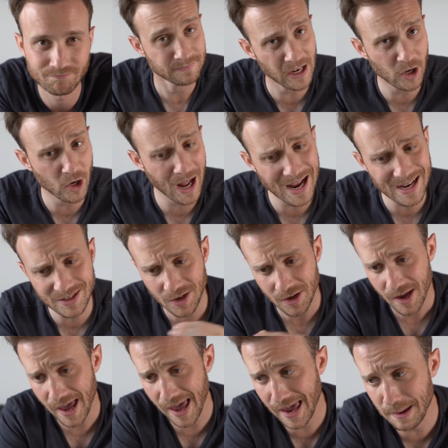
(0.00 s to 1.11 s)
There you go,
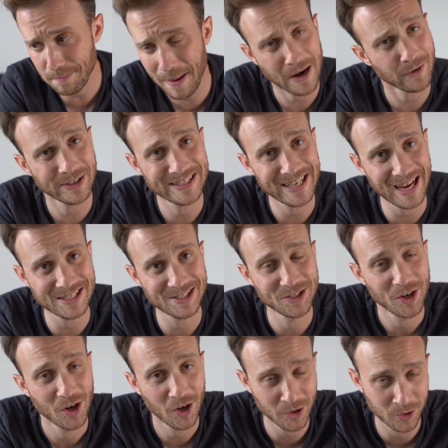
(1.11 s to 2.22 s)
guys, a battery
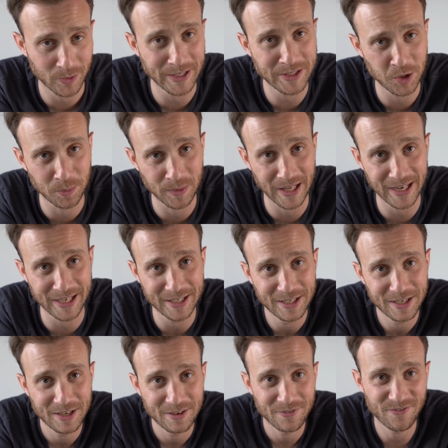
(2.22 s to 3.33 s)
test on the Razer Blade
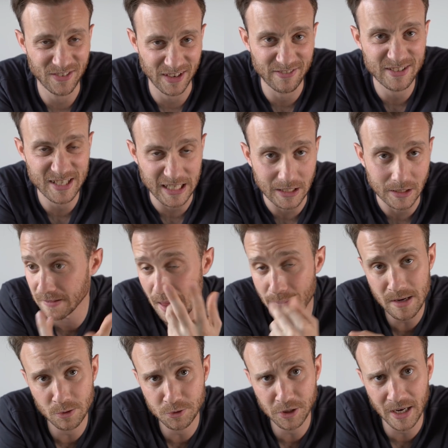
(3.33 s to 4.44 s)
15.
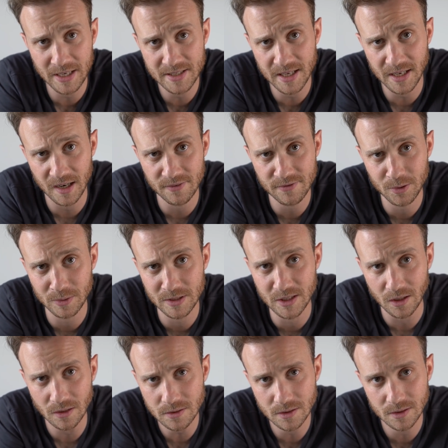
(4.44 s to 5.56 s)
Let me know what you guys think of the
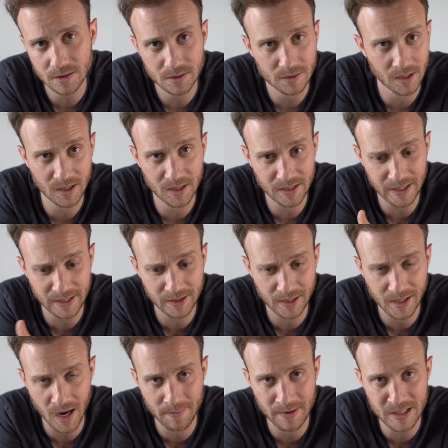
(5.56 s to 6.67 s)
results in the
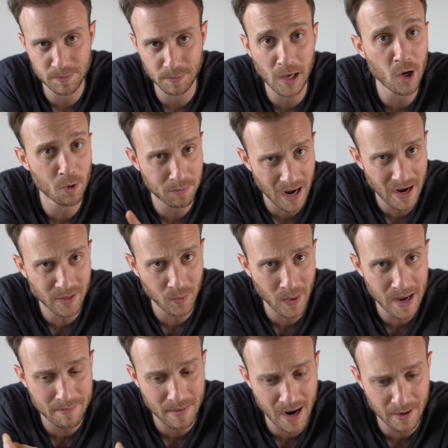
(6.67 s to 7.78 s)
comments below. By the
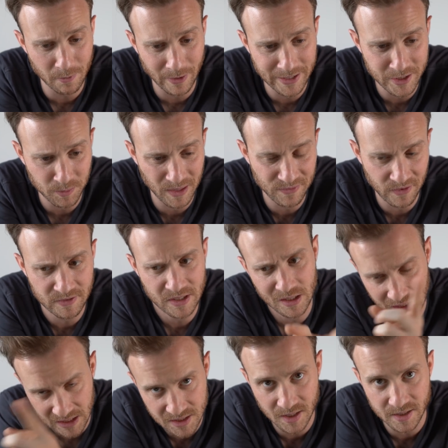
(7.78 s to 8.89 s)
way, my Razer Blade
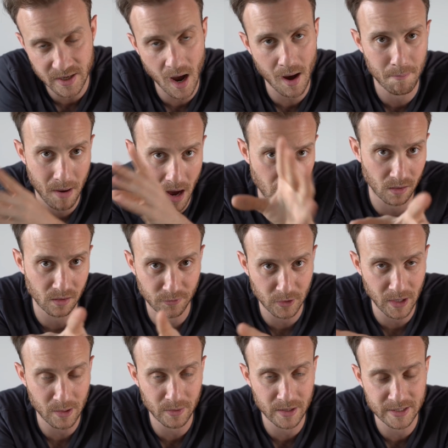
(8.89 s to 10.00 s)
15 is the top model
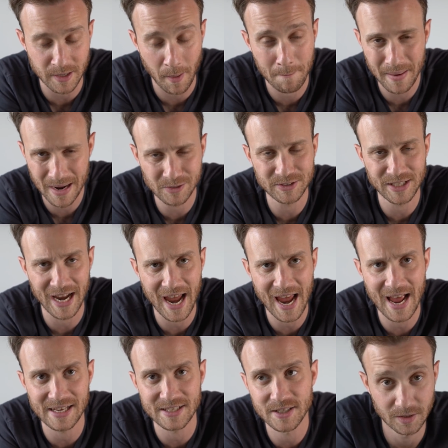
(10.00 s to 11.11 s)
for anyone that's about to
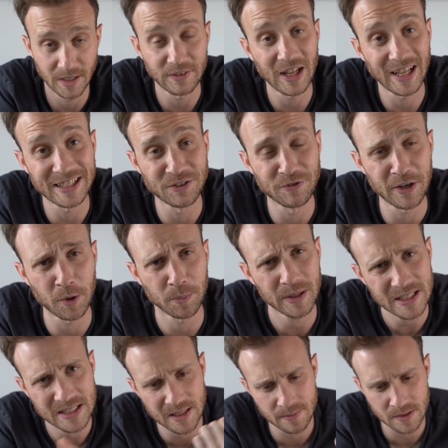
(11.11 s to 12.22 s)
ask. Now, if you like this video,
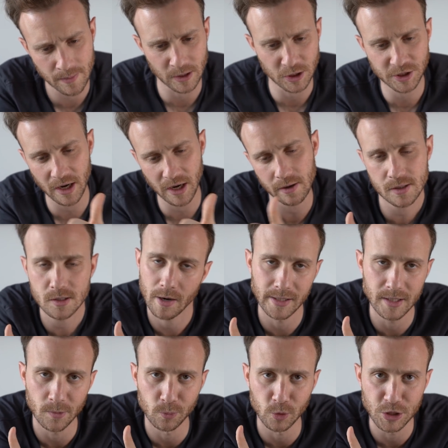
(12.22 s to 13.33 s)
please thumbs up or share it. It's
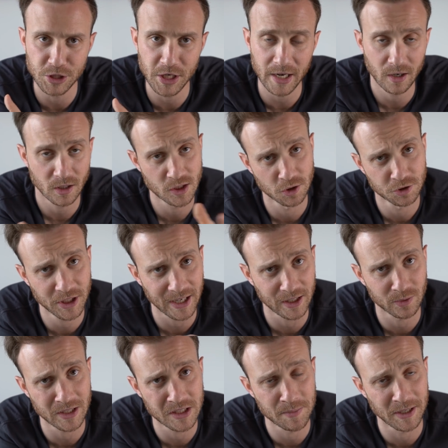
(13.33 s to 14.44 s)
greatly appreciated. Also, check out
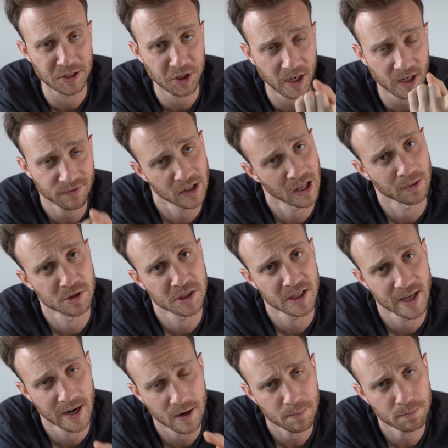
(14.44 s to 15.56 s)
the rest of my channel. If you like what you see
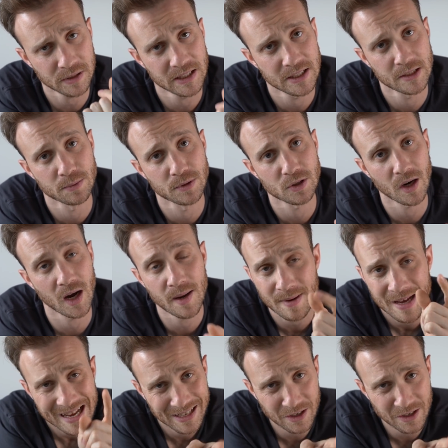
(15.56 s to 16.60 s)
there, please subscribe.